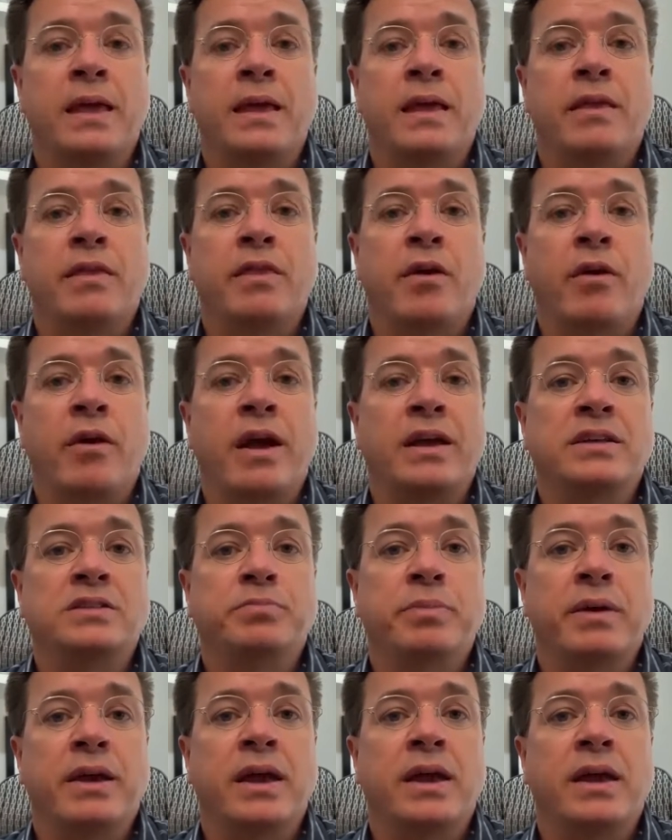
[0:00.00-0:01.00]
there has
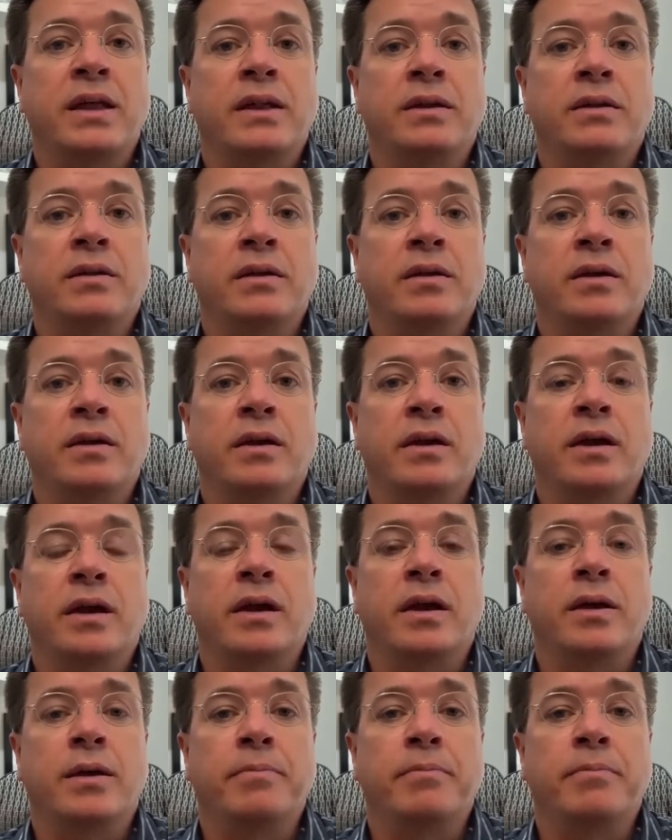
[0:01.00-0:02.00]
been
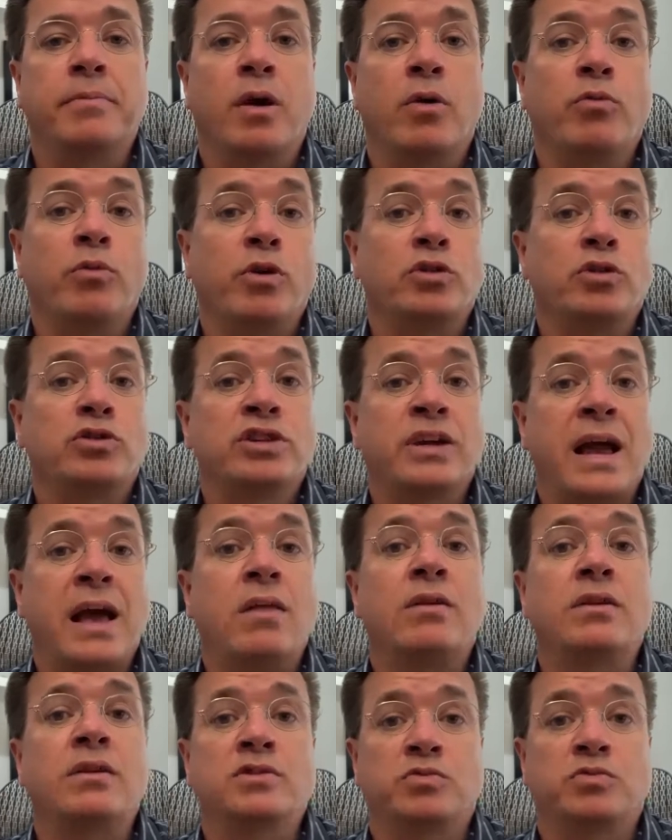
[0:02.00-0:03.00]
a real
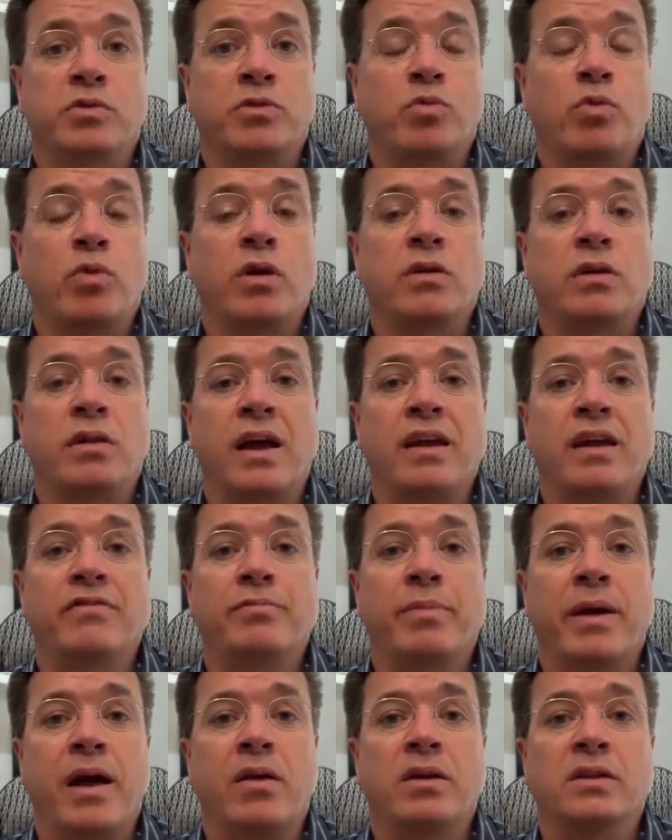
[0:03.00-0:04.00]
challenge with work-life
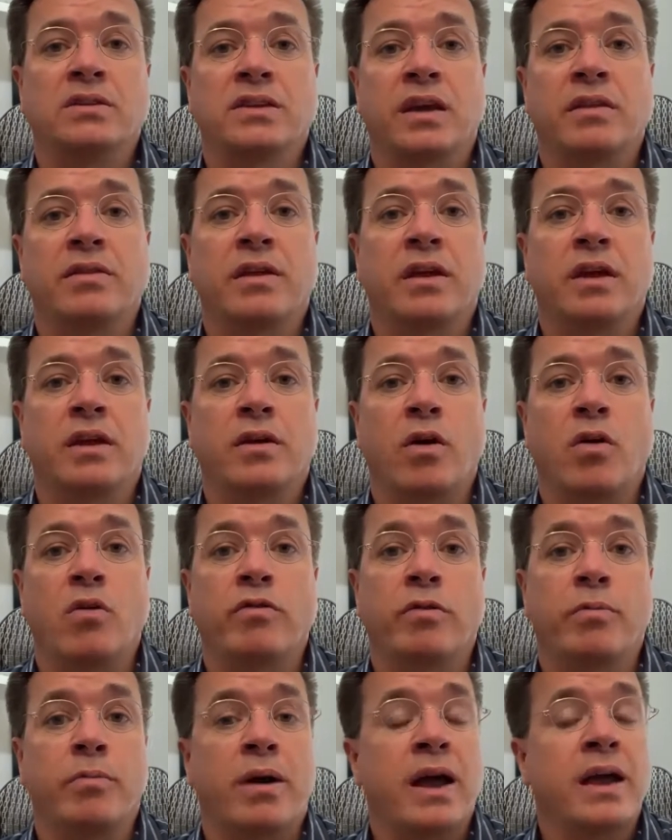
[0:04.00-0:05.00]
balance, I think,
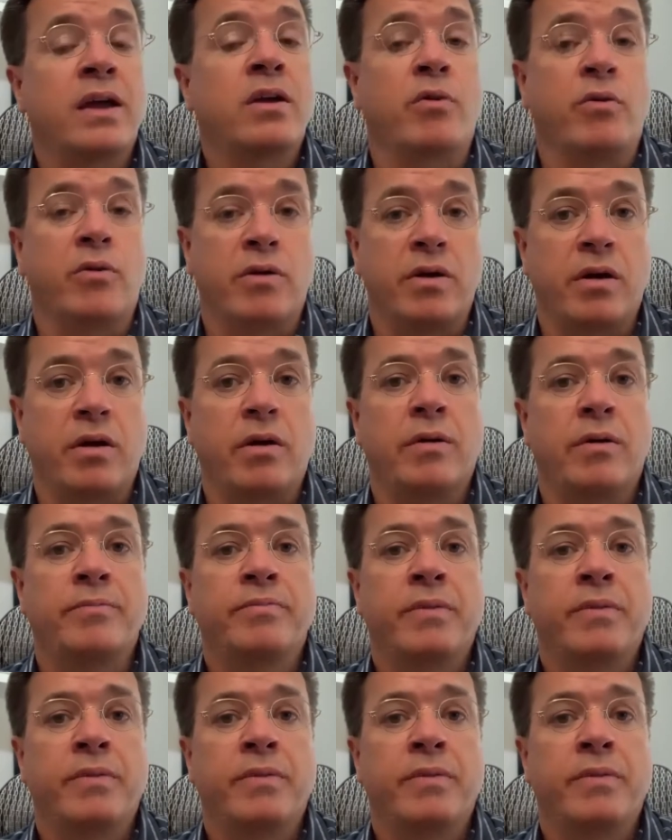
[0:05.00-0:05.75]
over my career.